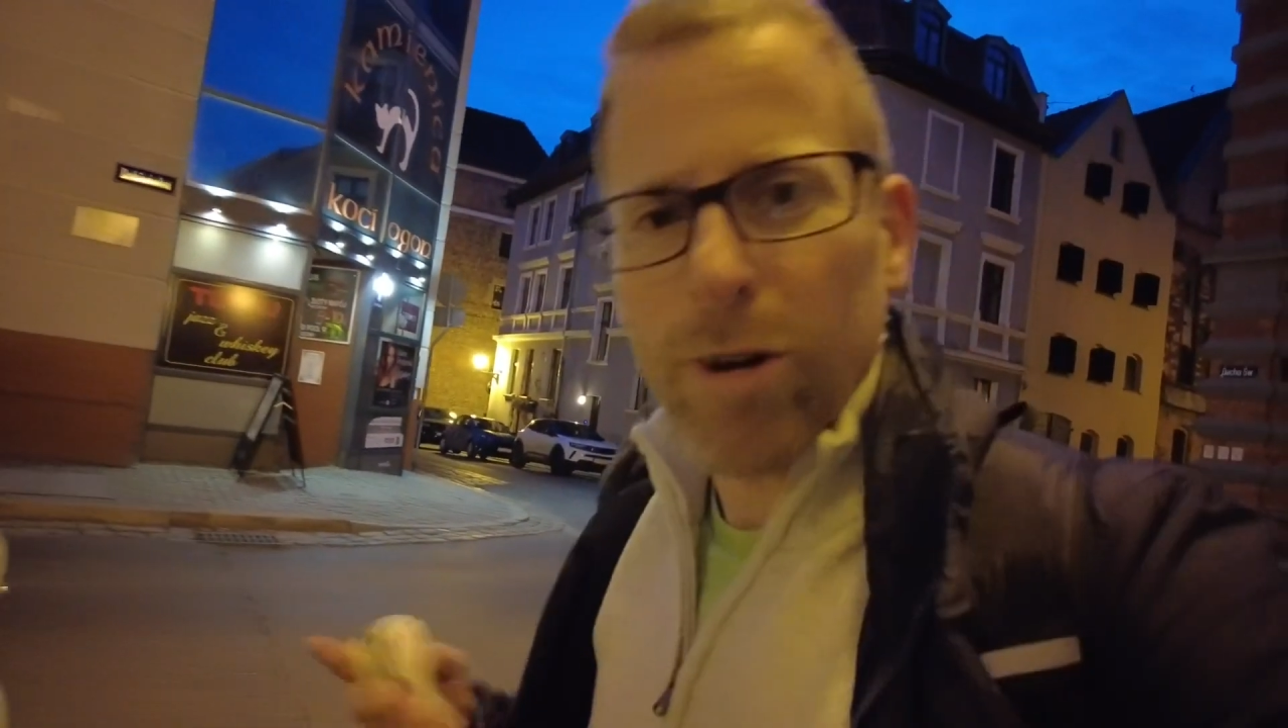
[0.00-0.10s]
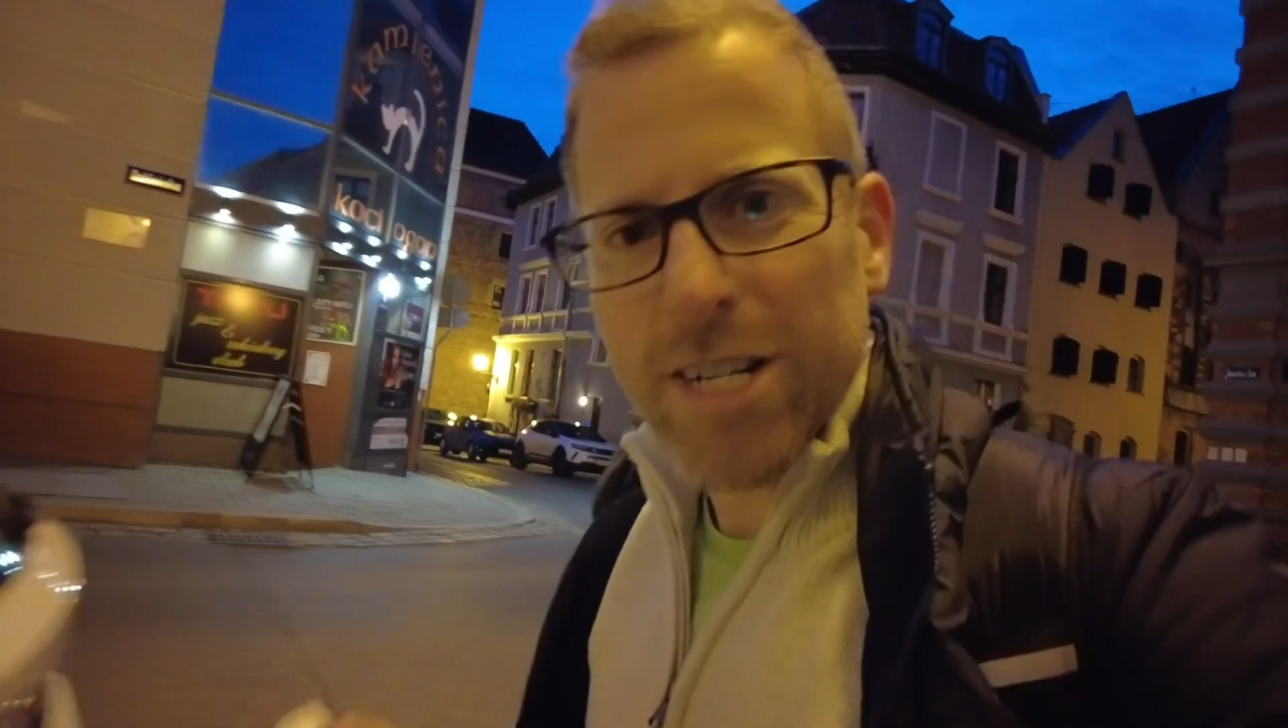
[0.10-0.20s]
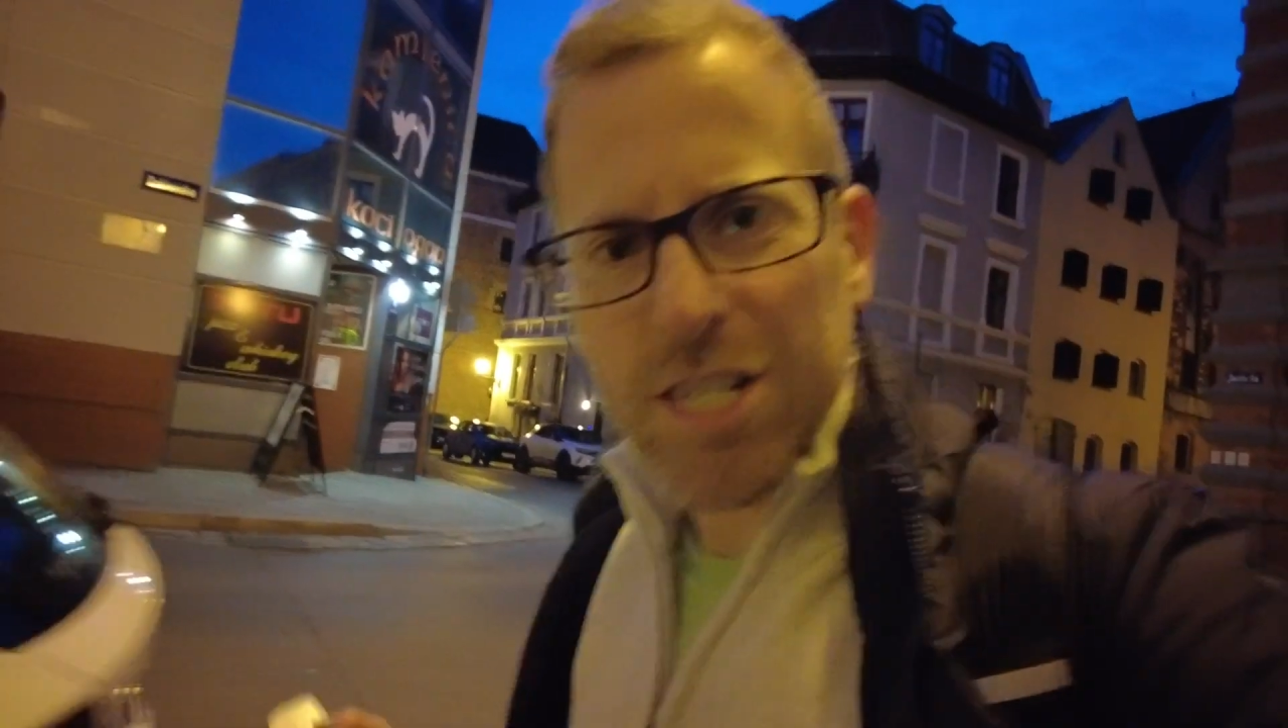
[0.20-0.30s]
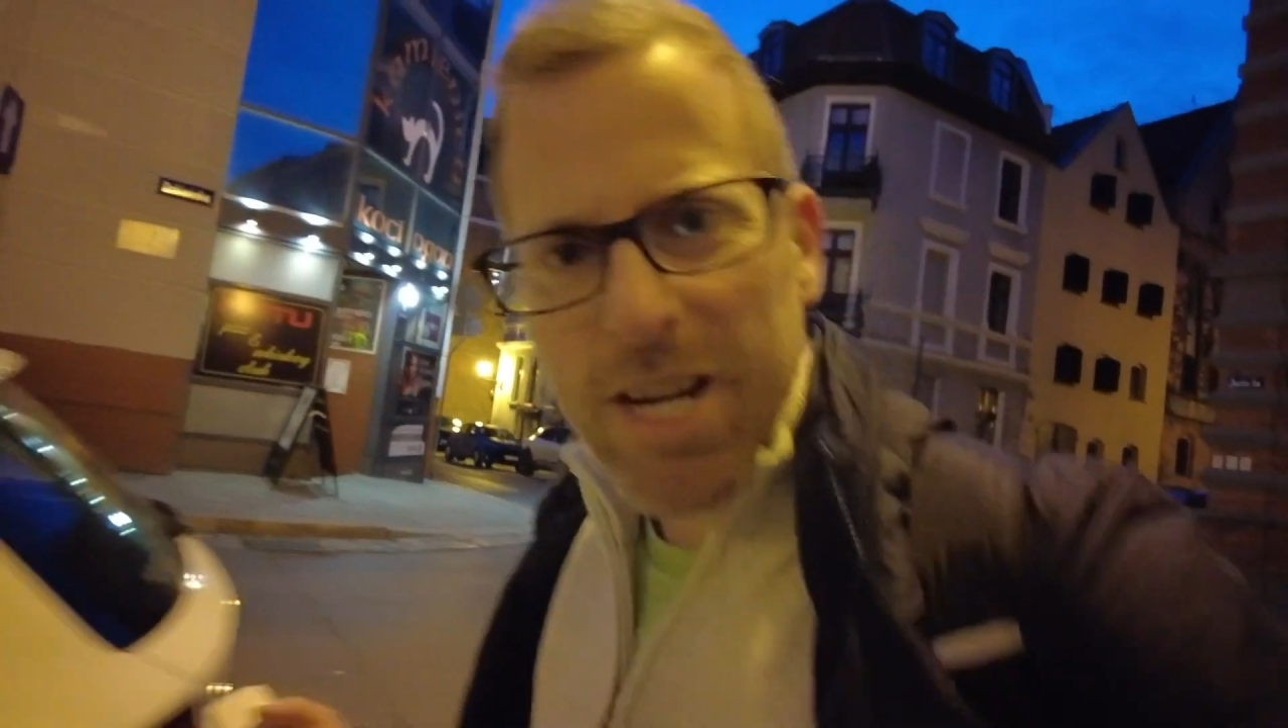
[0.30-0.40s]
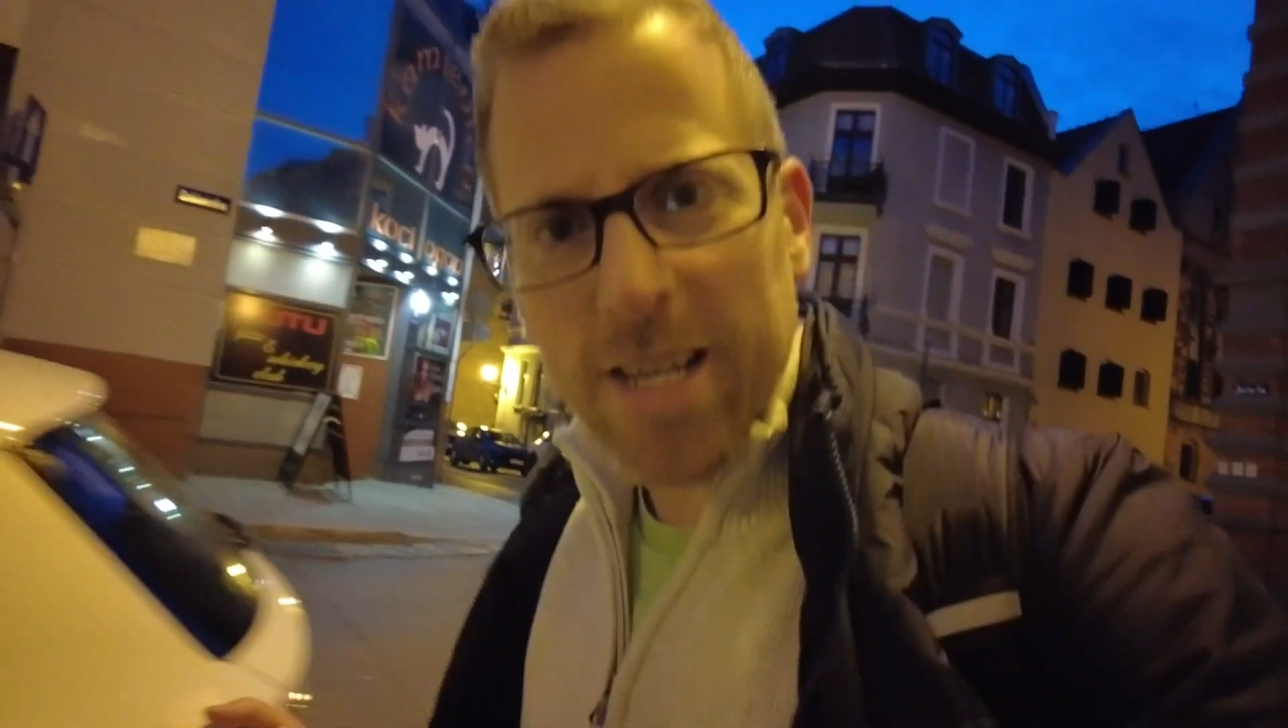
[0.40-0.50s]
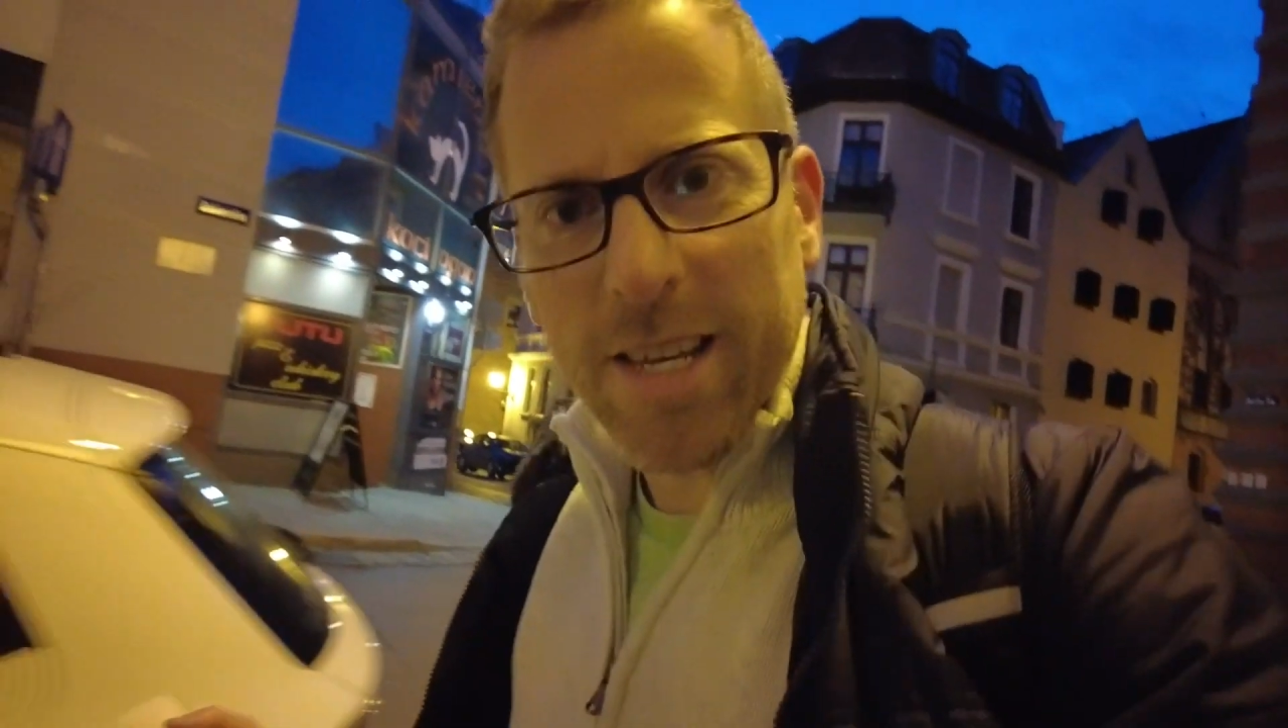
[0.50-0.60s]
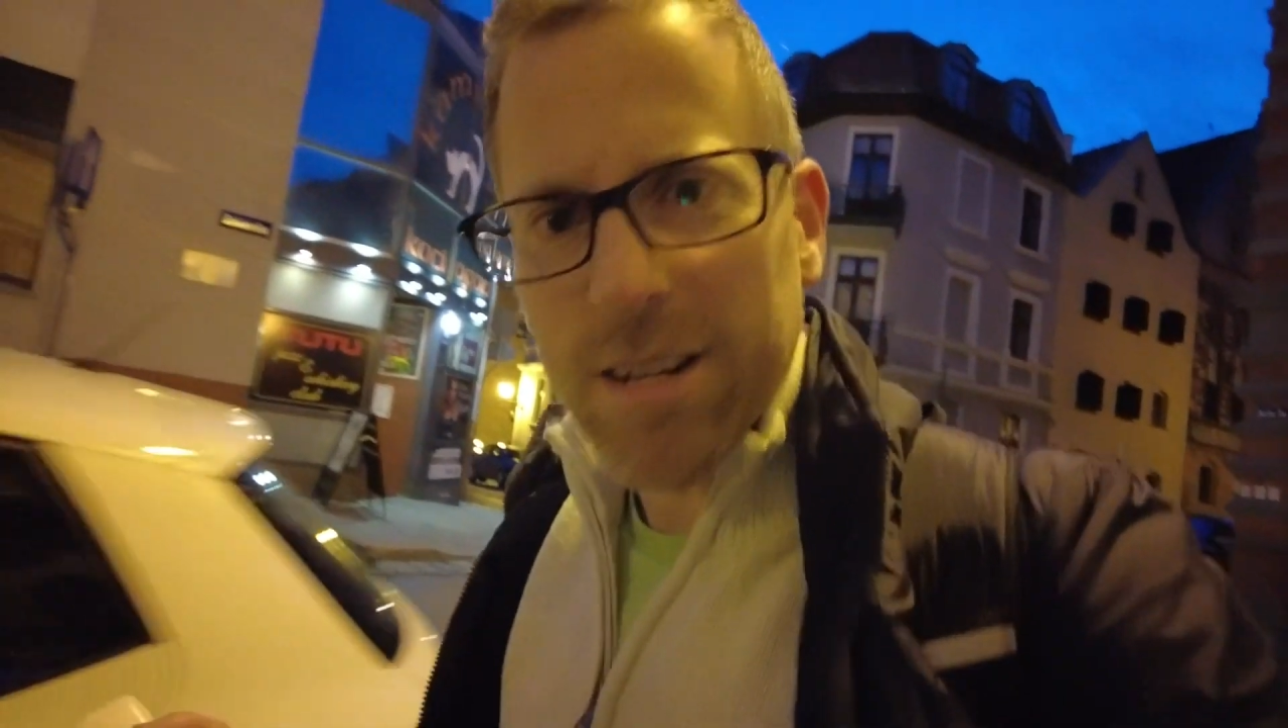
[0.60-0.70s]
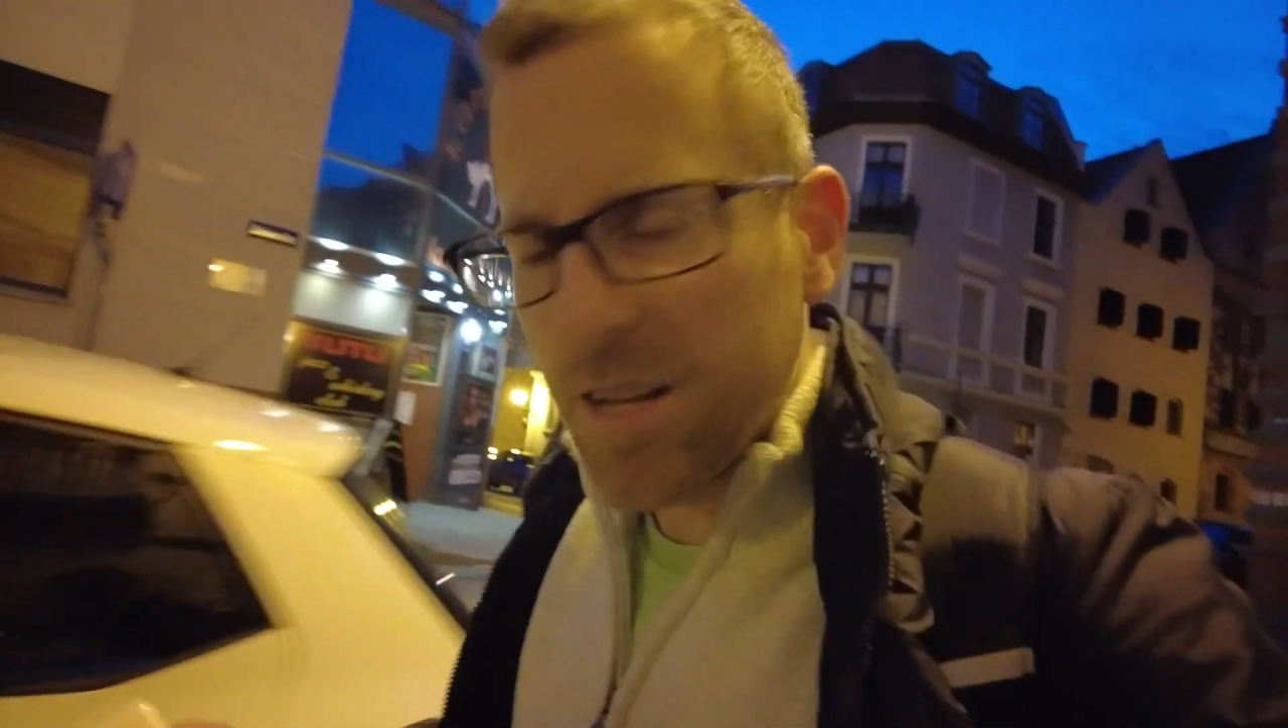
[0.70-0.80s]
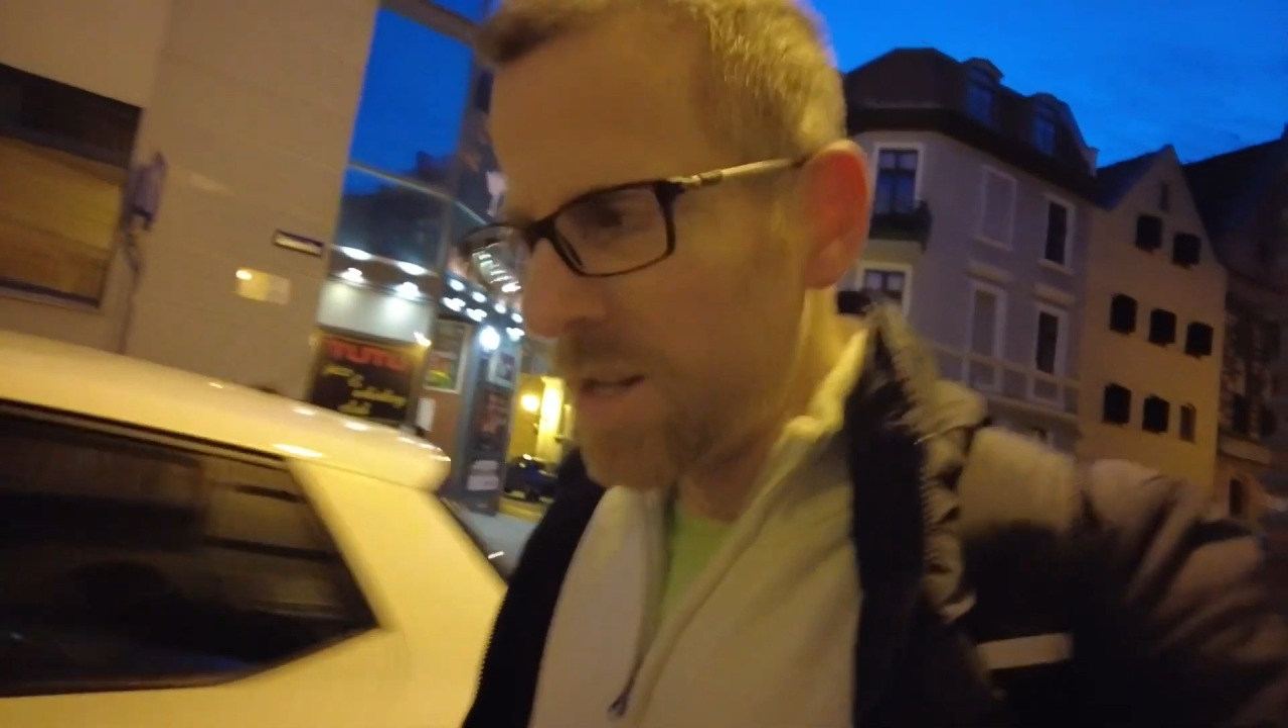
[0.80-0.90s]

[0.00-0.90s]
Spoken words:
gonna check in,